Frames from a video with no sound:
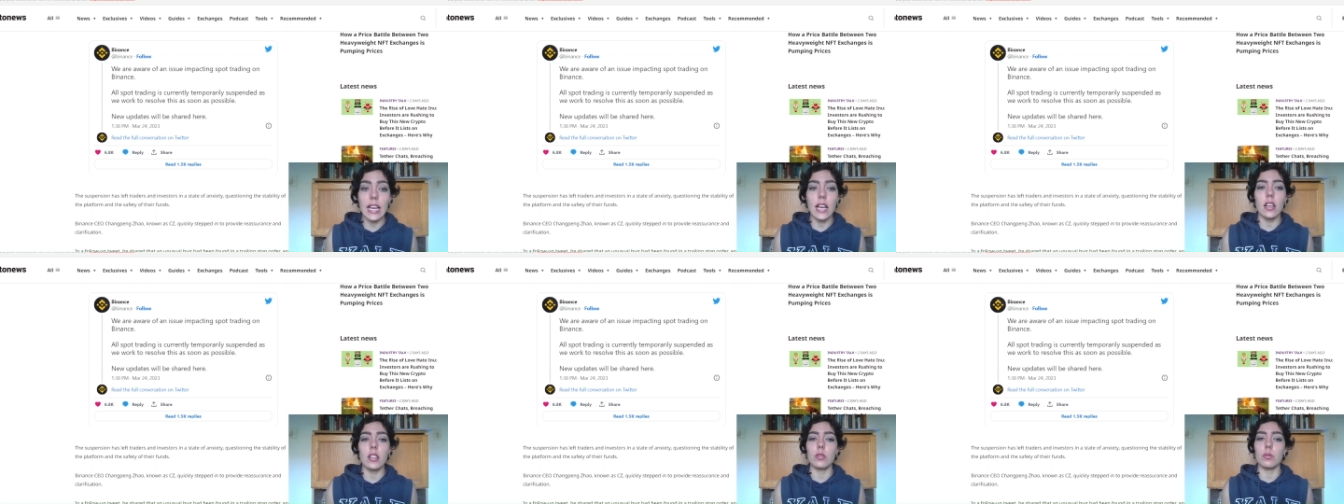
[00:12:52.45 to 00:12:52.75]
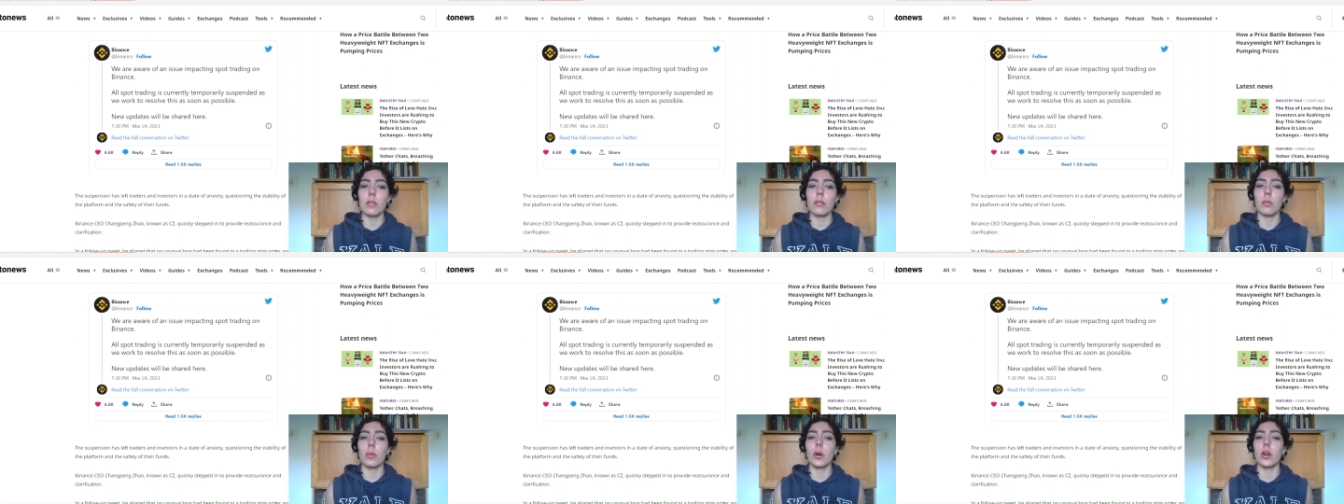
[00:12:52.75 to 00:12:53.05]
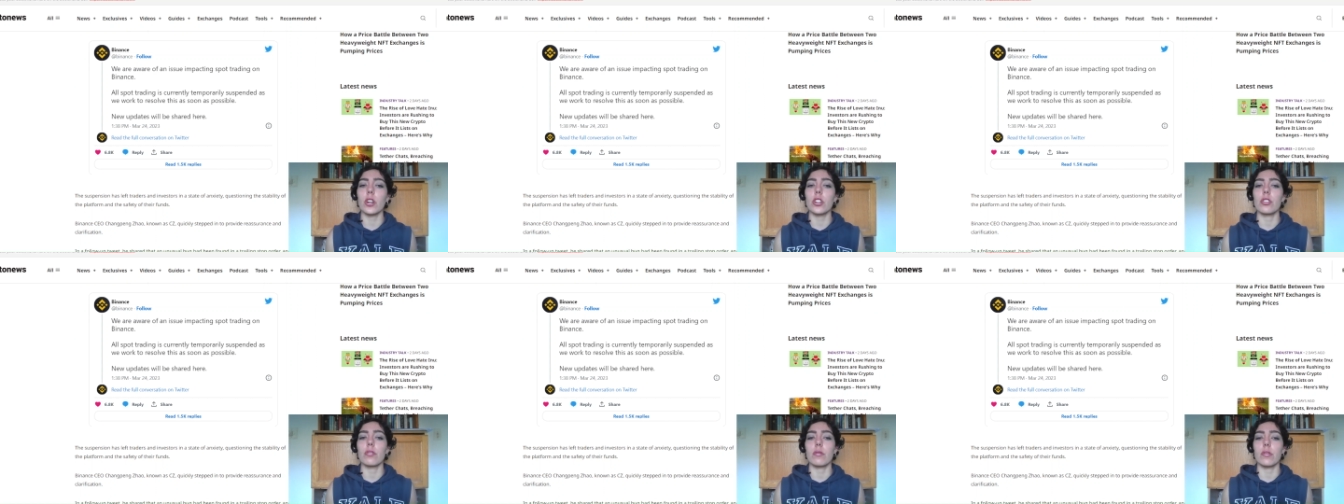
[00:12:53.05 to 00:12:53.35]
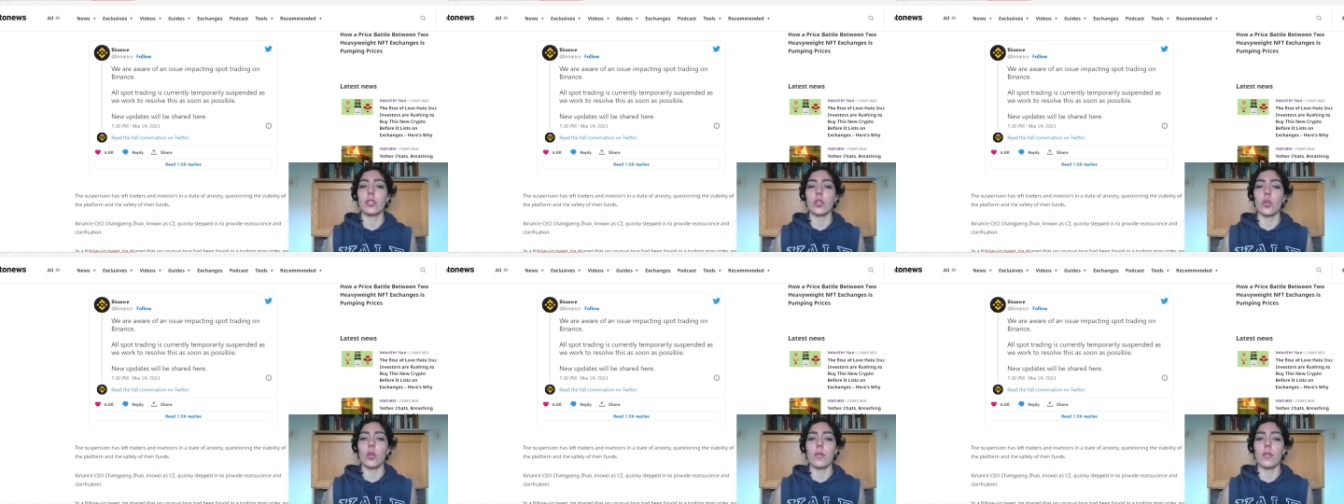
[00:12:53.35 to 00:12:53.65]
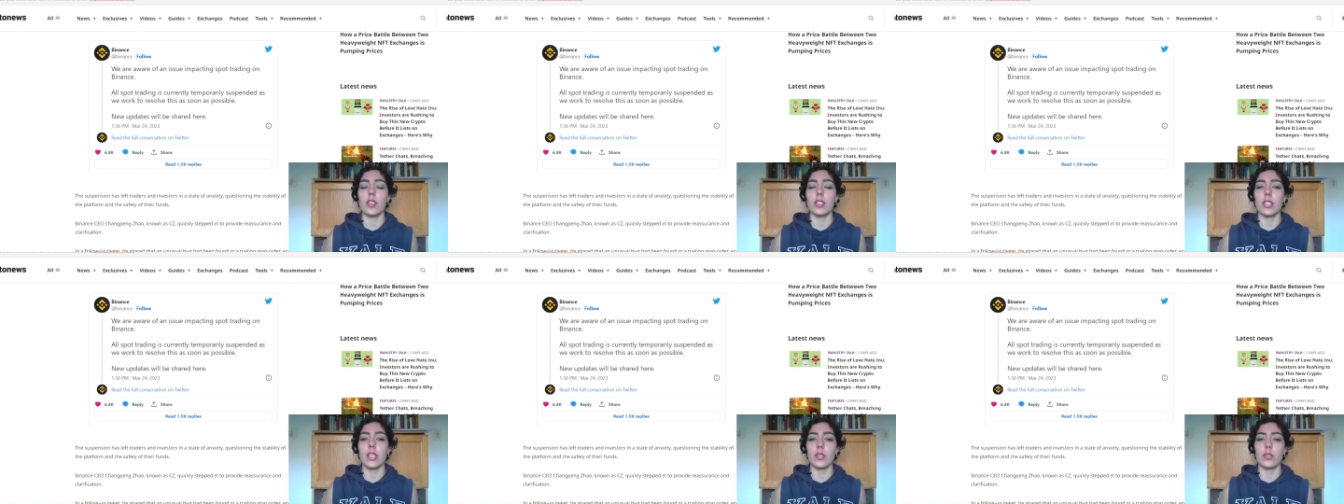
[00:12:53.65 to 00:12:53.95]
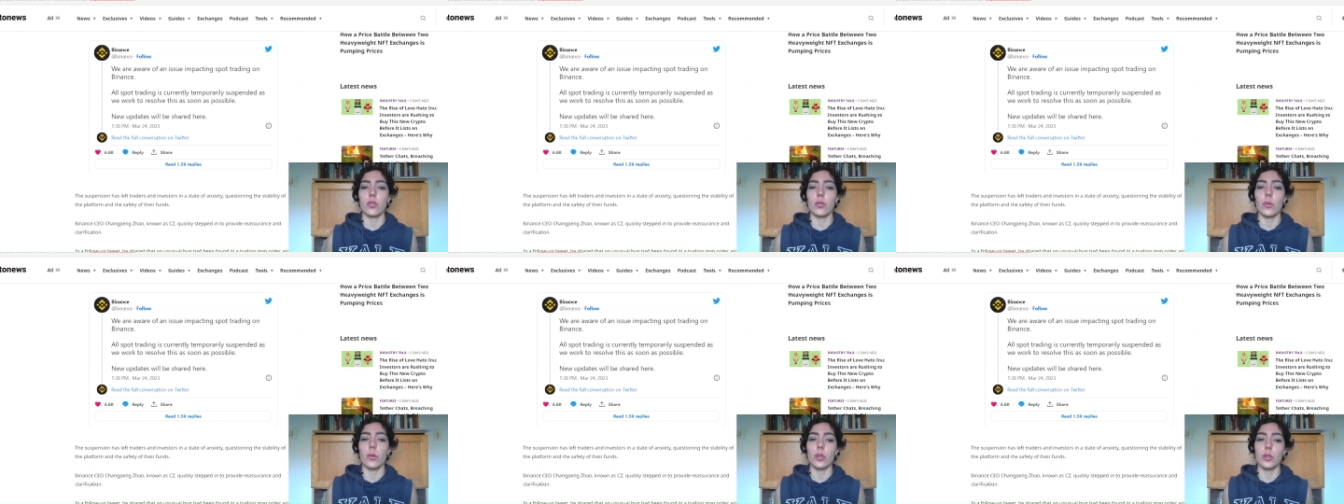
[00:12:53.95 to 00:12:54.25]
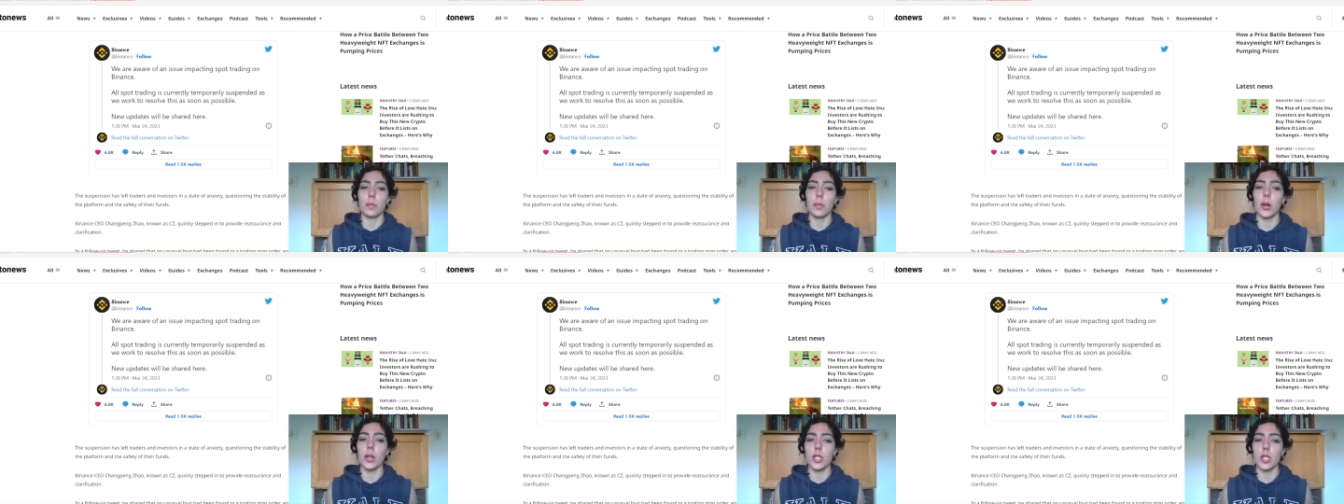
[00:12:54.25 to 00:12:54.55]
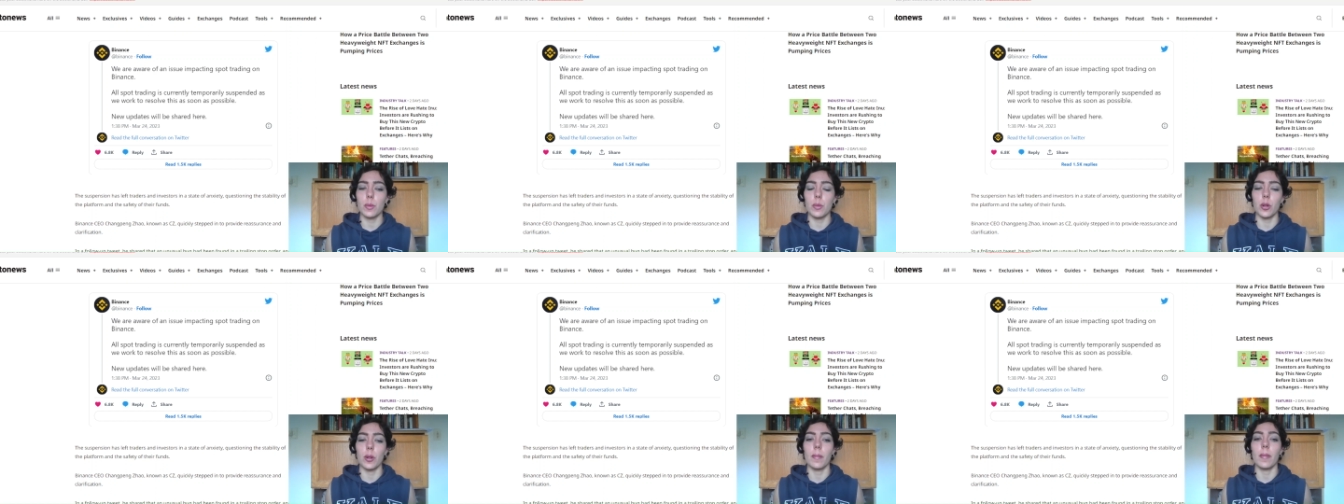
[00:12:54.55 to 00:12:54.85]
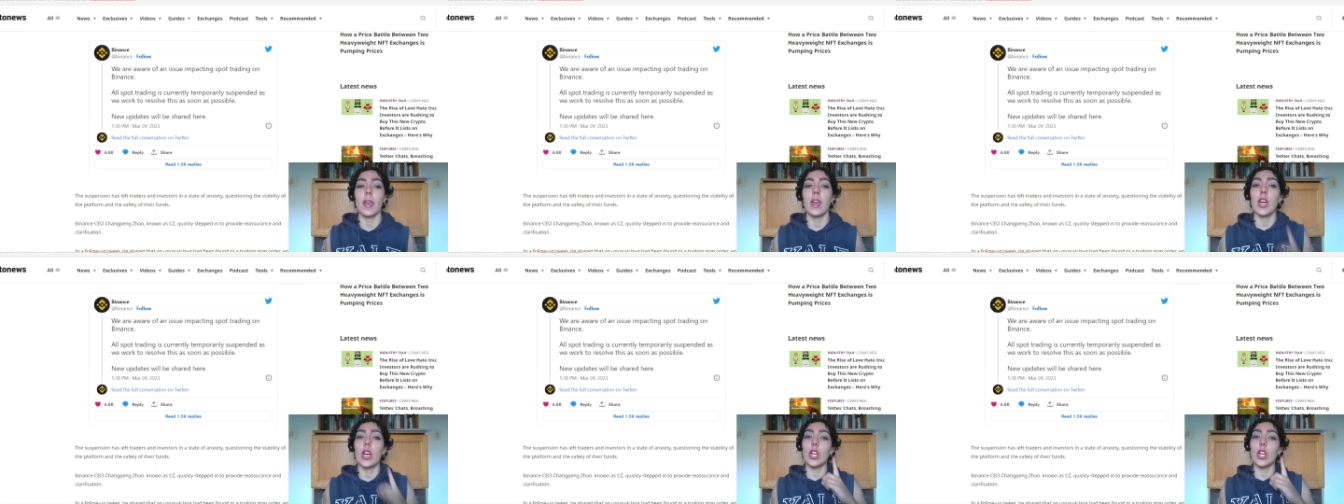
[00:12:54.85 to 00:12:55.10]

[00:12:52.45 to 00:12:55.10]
as we work to resolve this as soon as possible.